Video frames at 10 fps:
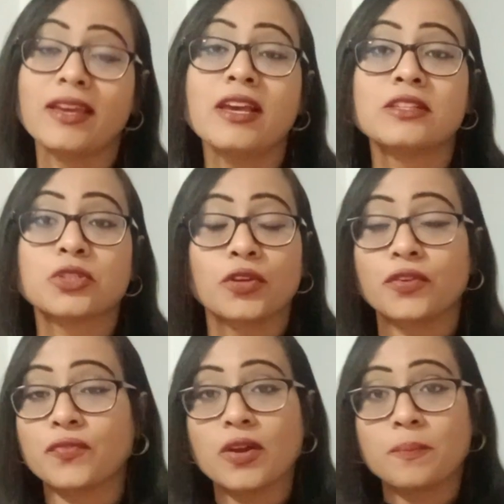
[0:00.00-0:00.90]
So if
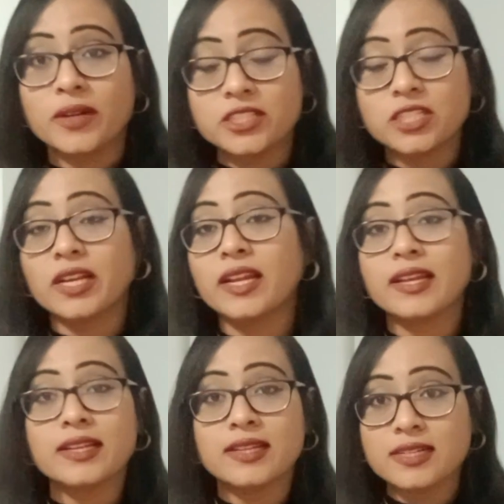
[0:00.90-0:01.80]
you are particularly
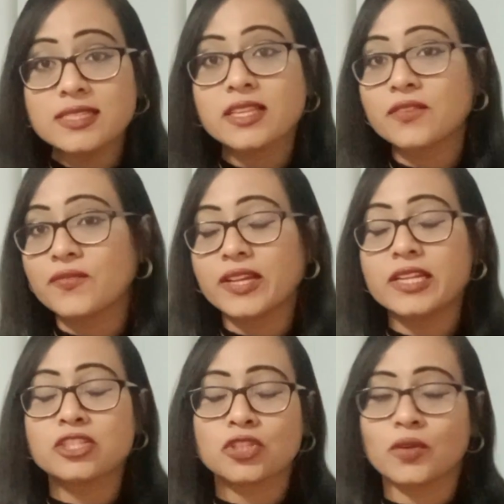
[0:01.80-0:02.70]
in nursing
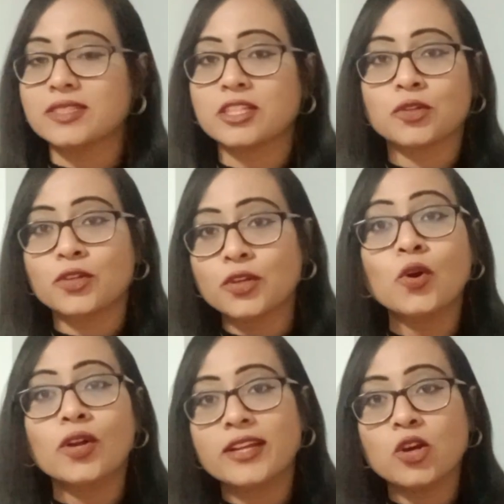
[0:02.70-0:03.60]
field, so it's a good
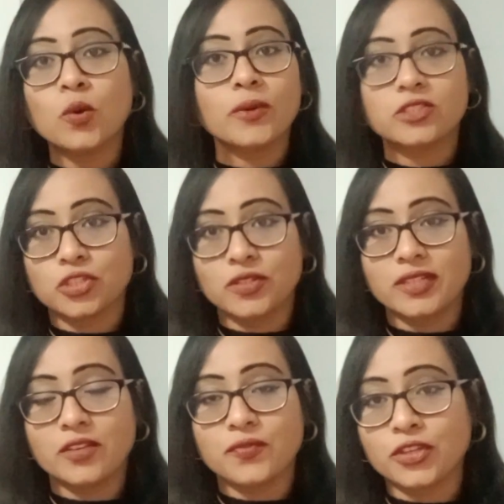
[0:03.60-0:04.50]
golden opportunity
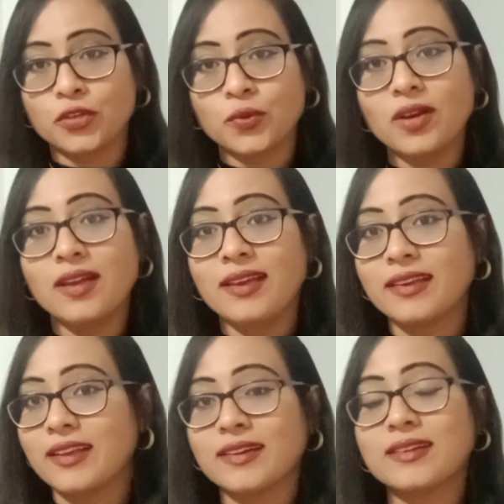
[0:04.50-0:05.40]
for you
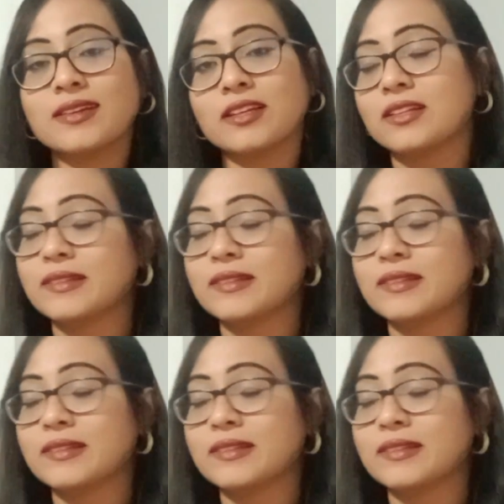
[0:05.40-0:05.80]
here.